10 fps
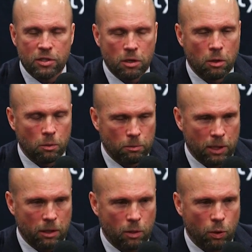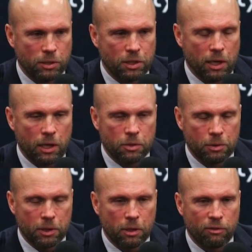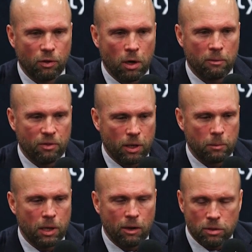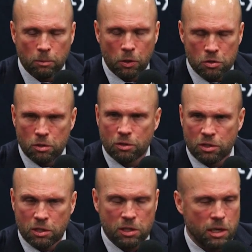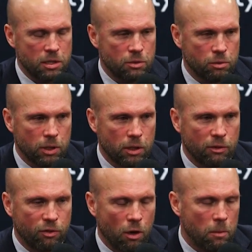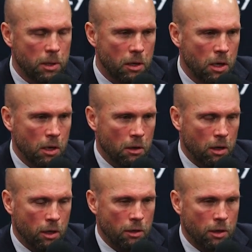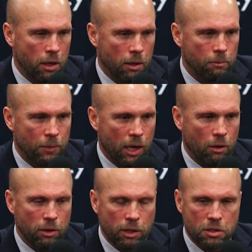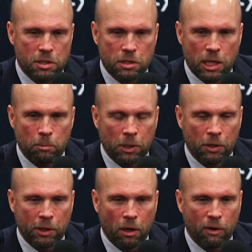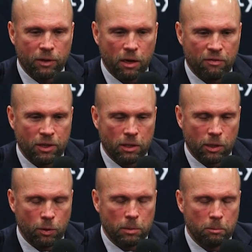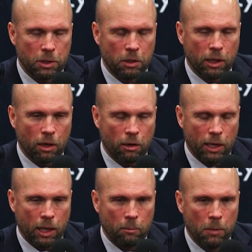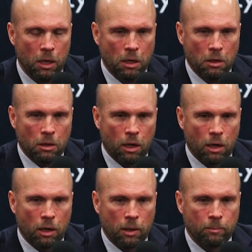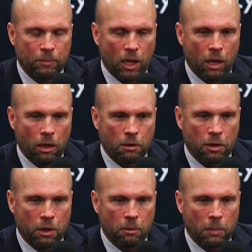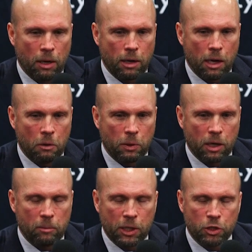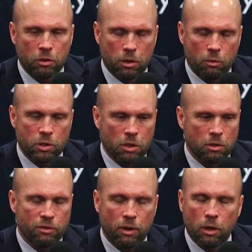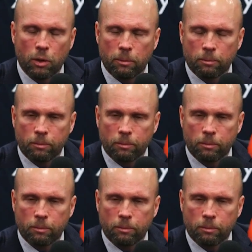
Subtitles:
So getting the win today is really good for him. For him to have some personal success is really good for him, and now I'd like to see us keep building off it. I feel like we've been building our game, and now we've got to make sure that the results follow it.